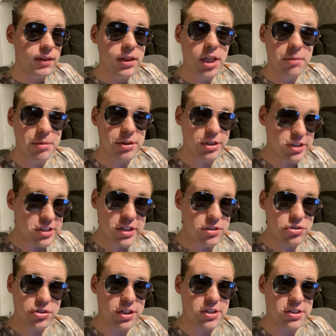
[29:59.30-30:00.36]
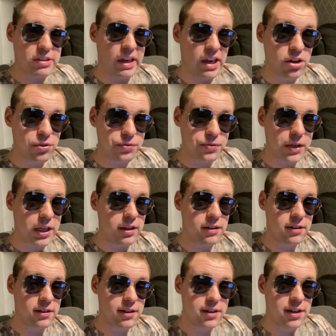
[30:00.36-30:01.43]
Then, but this country isn't healthy.
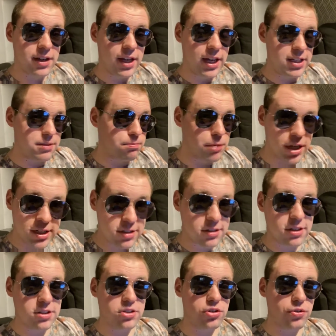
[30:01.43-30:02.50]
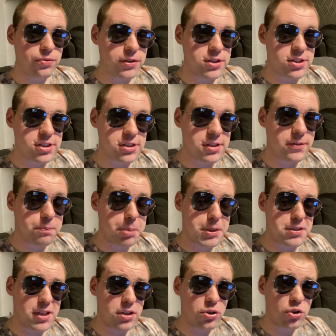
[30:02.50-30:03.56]
It's overly
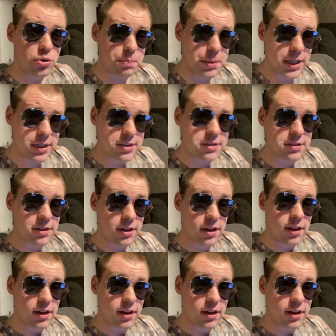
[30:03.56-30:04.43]
60% obese,